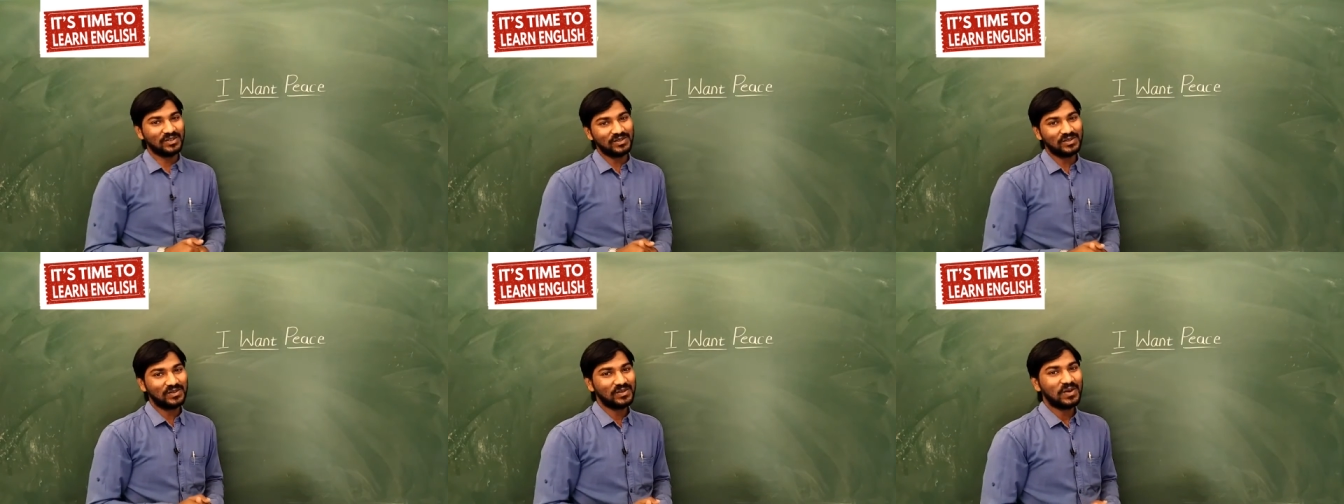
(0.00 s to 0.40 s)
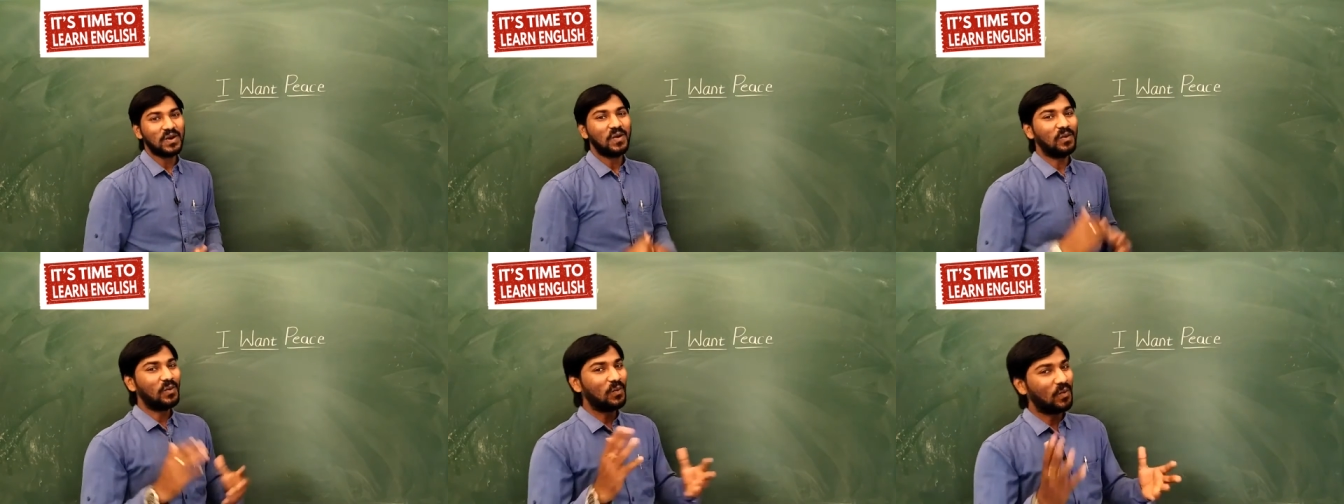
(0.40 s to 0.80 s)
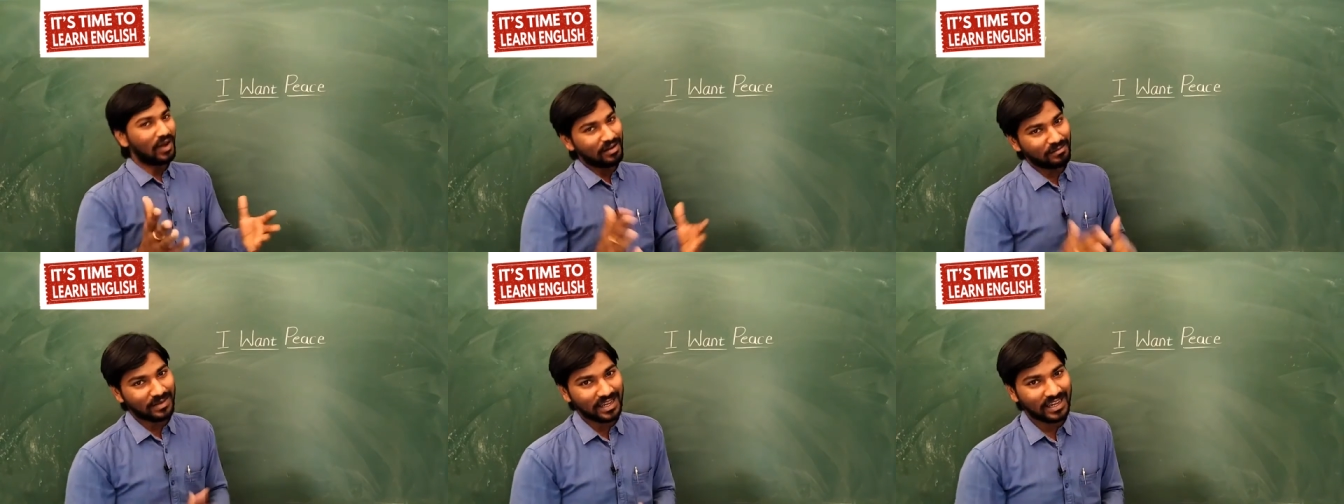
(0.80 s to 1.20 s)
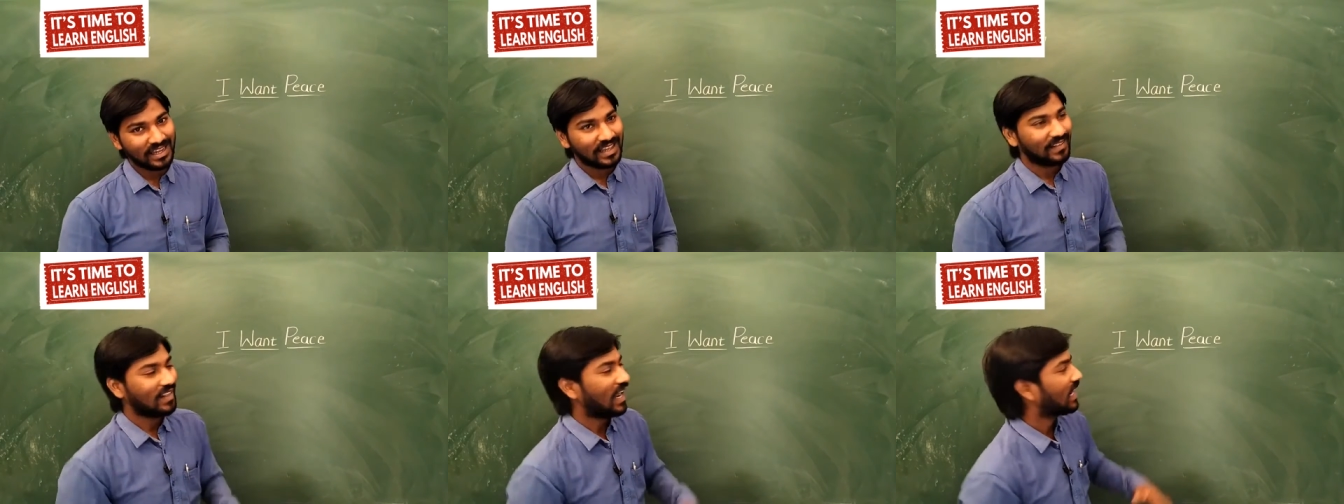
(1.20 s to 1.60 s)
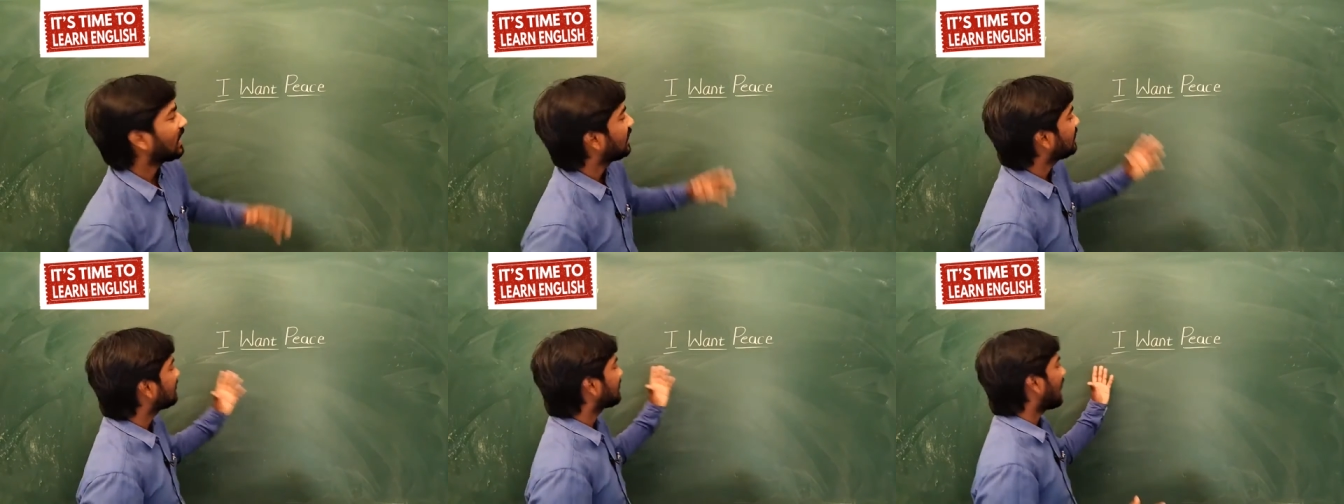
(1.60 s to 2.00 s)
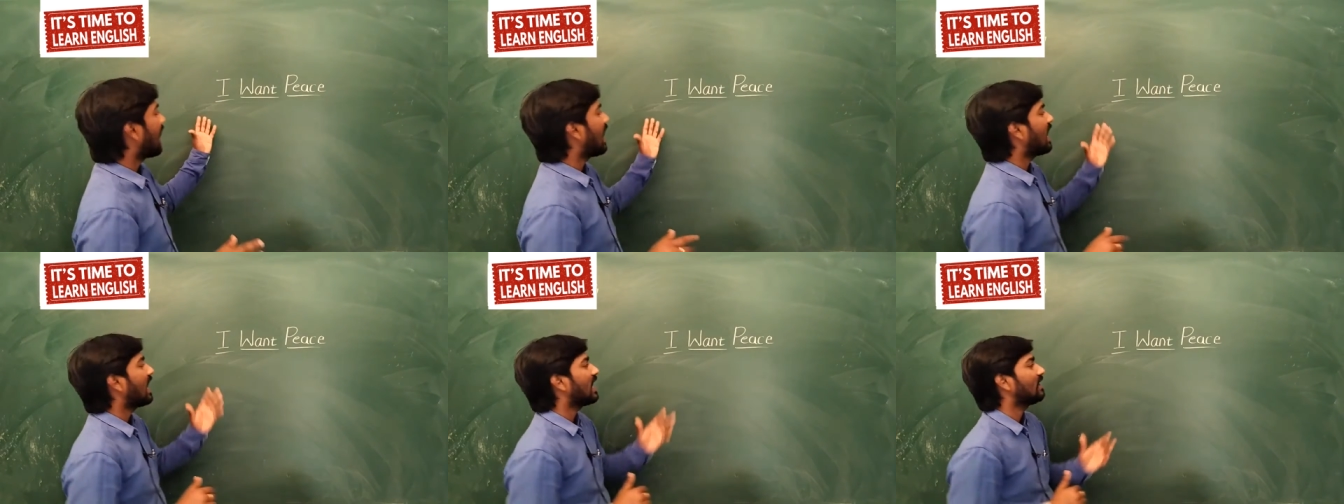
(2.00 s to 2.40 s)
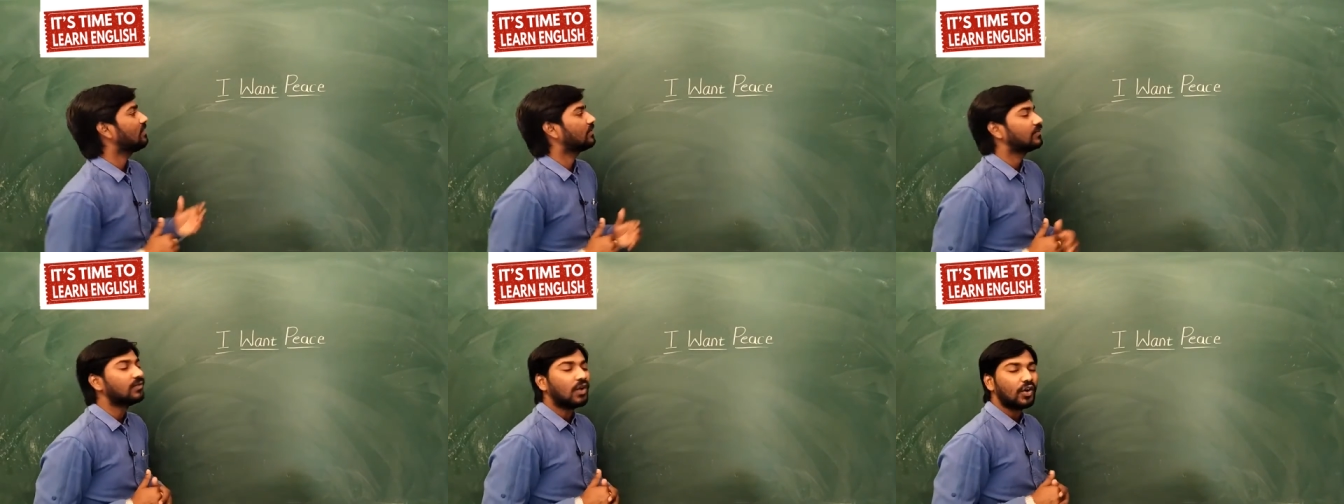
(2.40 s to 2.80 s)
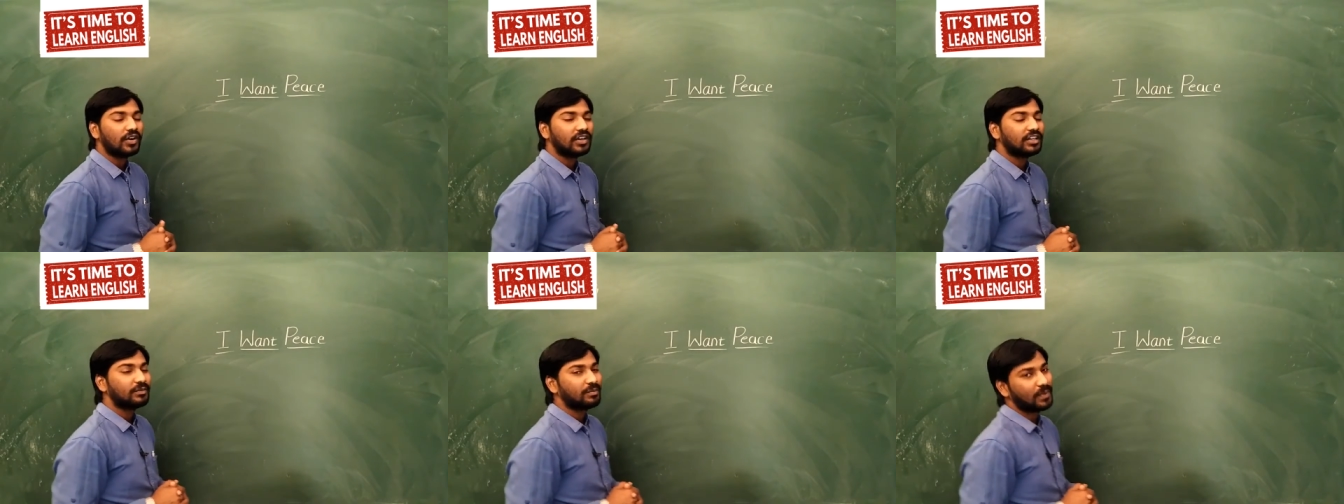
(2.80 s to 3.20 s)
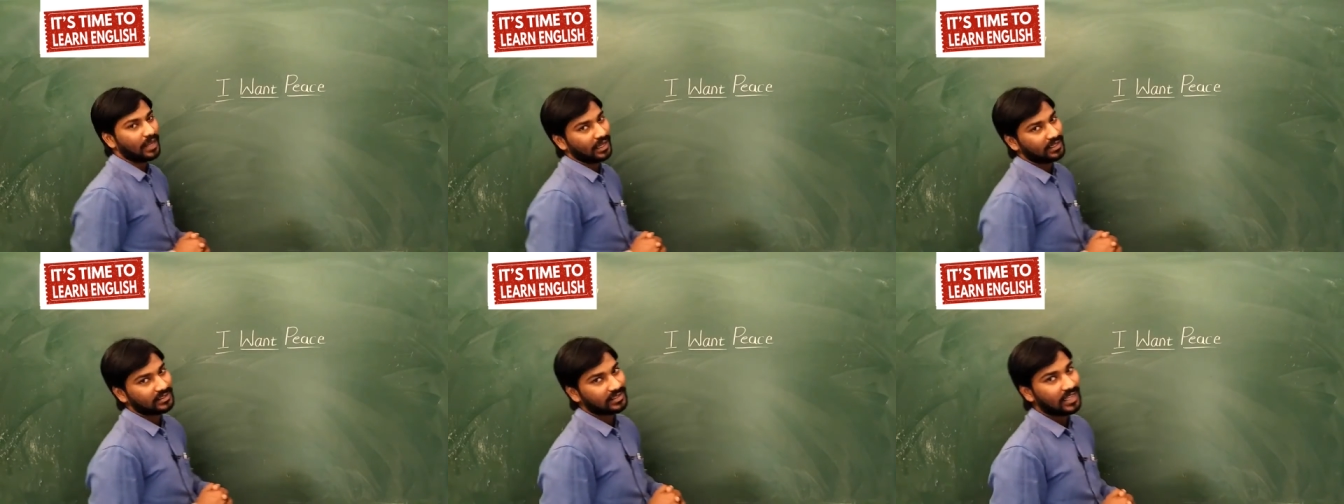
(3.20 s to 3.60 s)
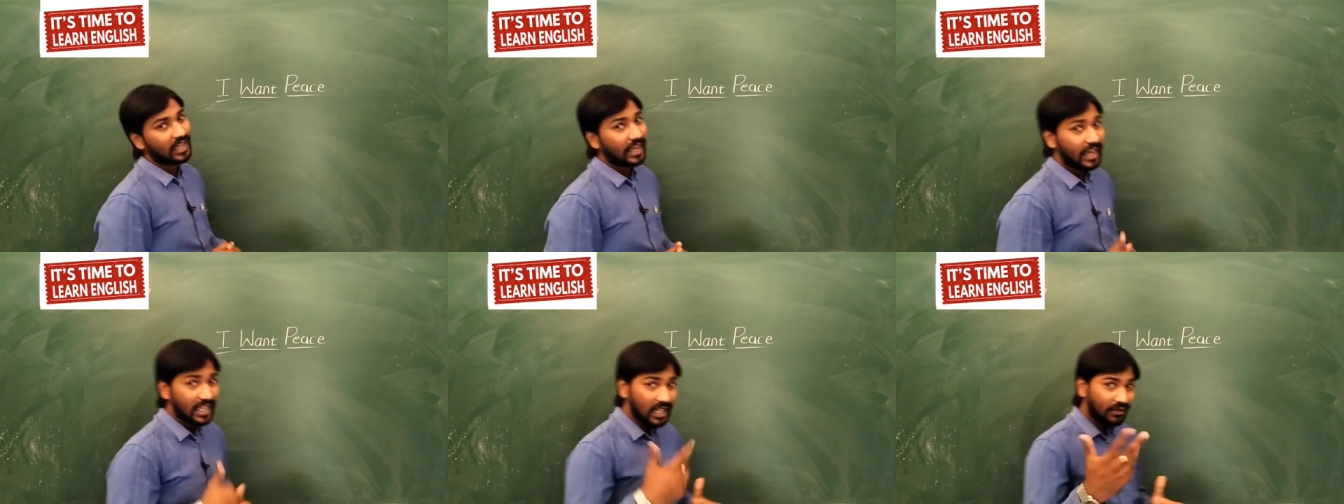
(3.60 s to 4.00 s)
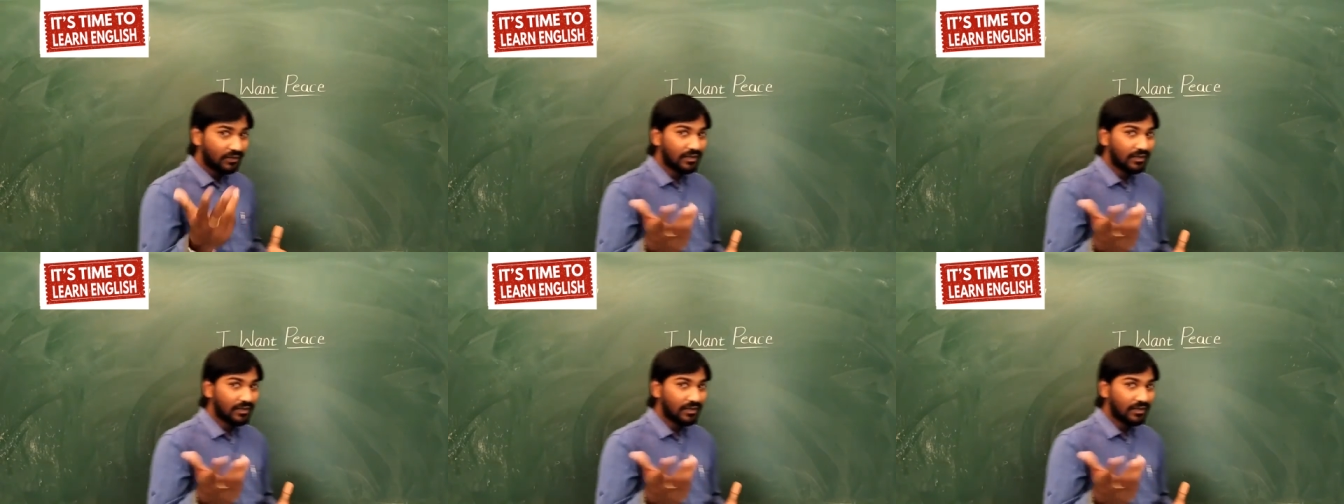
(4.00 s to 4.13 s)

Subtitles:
to 1B, that is I want peace. In the